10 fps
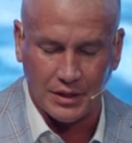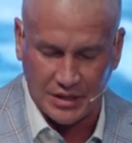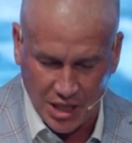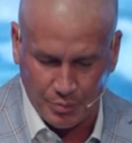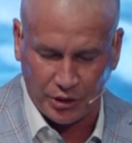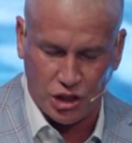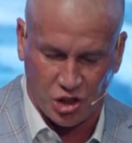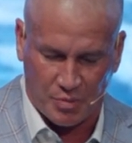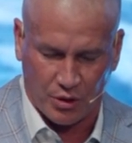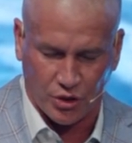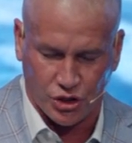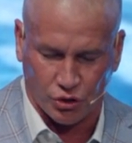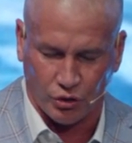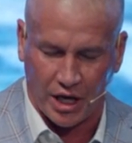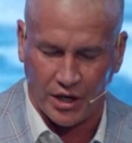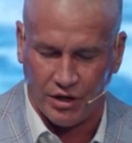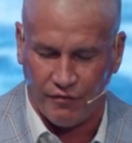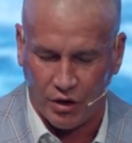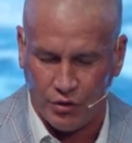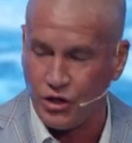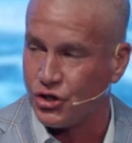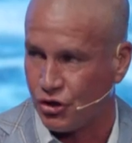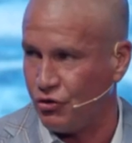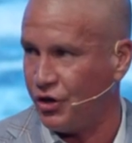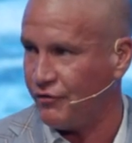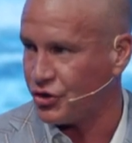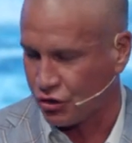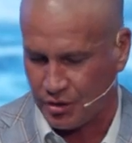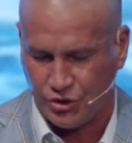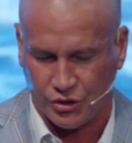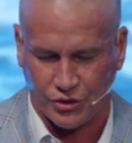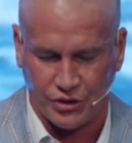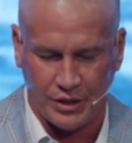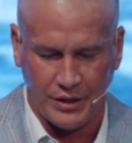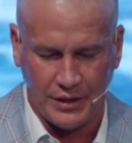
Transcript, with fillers: deeply spiritual and devoted student of the scriptures.